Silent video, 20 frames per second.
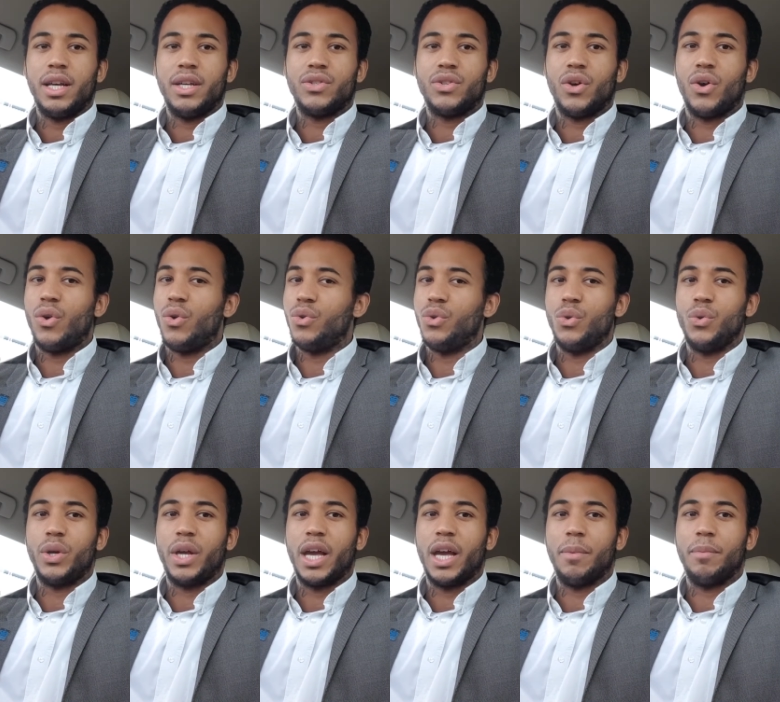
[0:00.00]
it's a whole
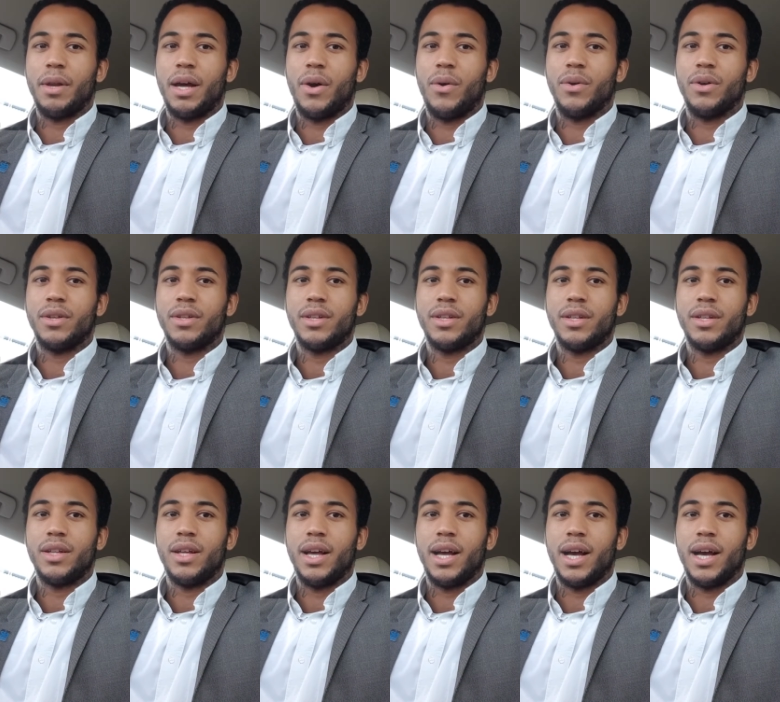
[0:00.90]
new game now,
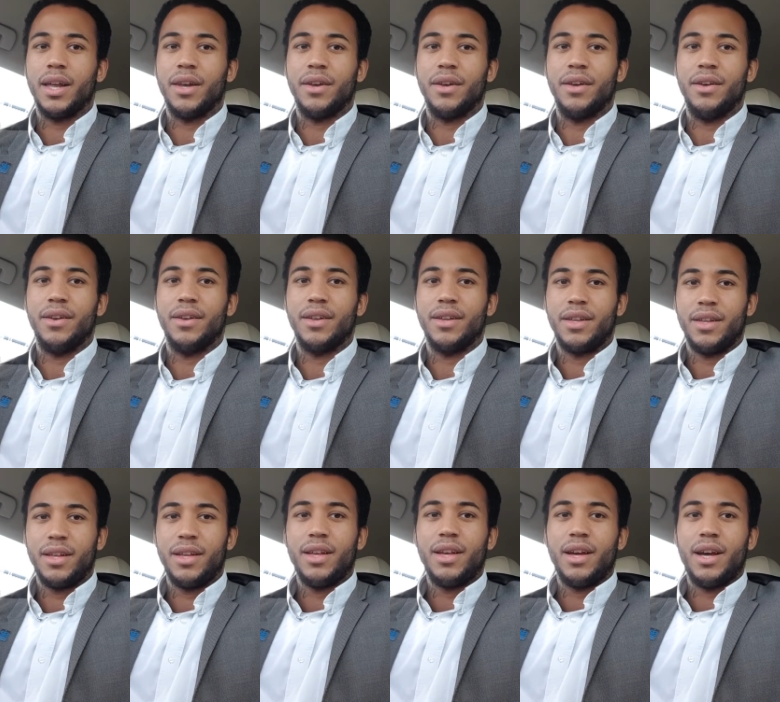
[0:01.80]
and
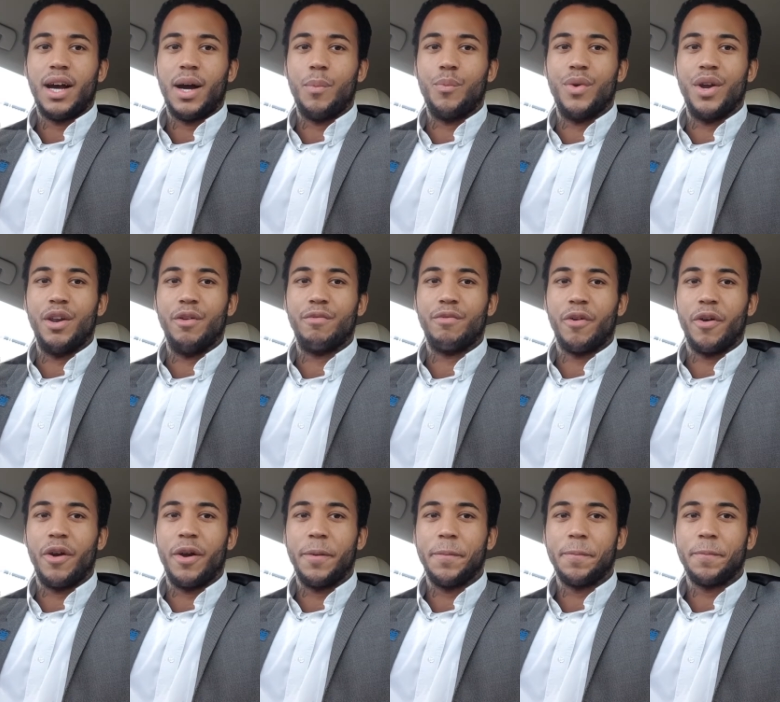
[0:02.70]
I'm ready
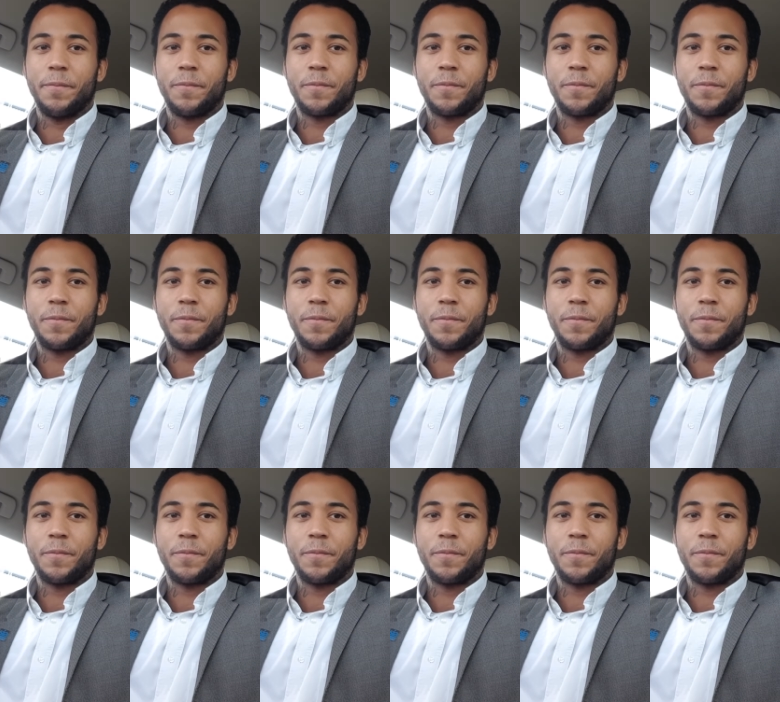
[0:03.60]
for it.